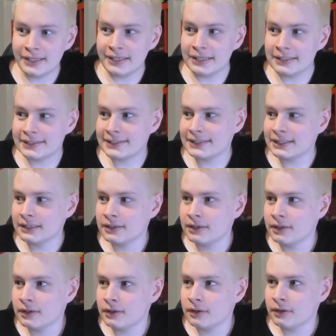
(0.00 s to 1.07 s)
is
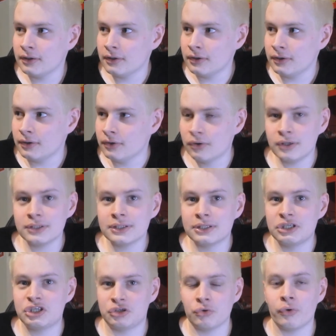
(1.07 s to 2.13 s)
not
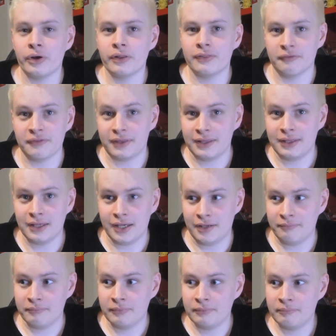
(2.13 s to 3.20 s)
destroy the
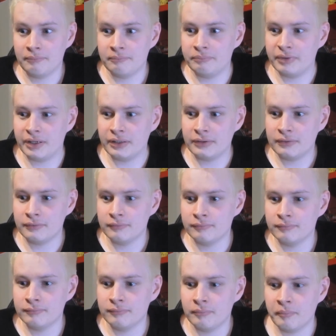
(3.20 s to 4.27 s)
game, but
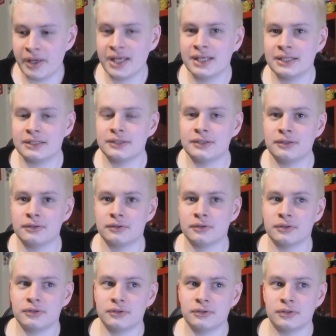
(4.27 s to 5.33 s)
make it
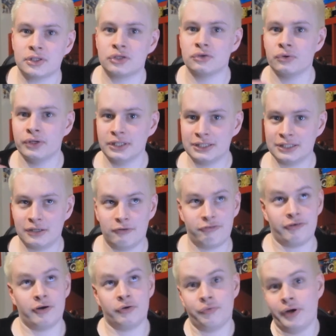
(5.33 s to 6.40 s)
destroy
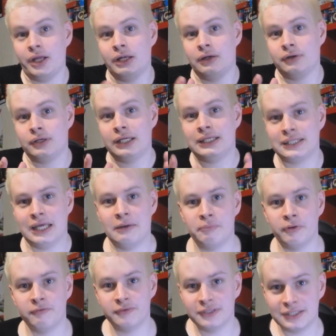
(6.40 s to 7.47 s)
itself. A great
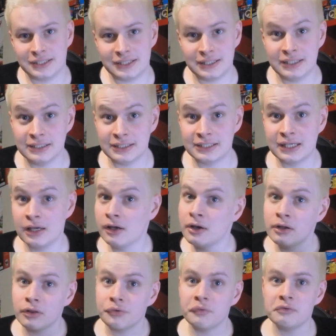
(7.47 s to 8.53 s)
example of this is
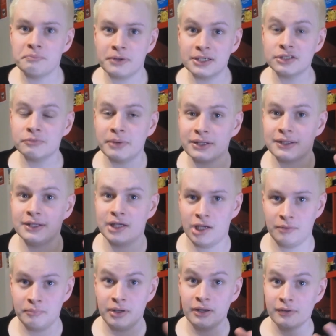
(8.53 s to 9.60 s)
the creepypasta about the
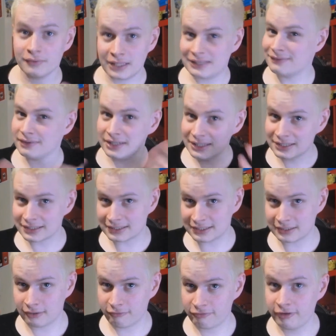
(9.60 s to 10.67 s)
game that deletes
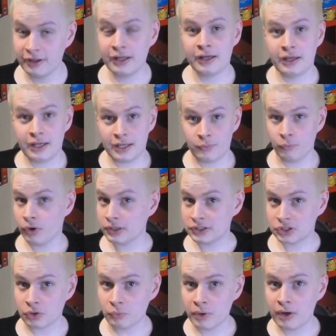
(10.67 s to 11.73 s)
itself. It works
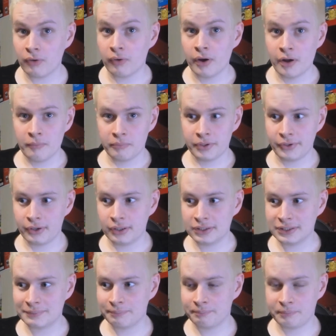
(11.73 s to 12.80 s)
so well
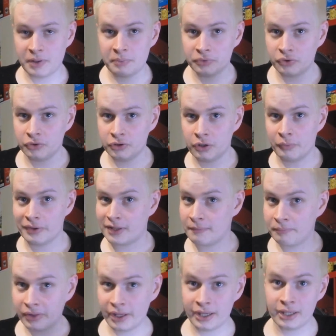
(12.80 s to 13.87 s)
because people don't know what they're
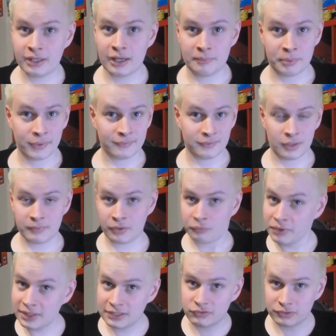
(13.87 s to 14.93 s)
playing, and by the time they
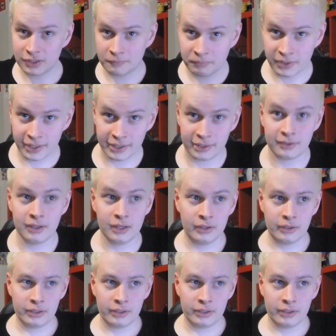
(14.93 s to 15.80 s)
realize what they're playing,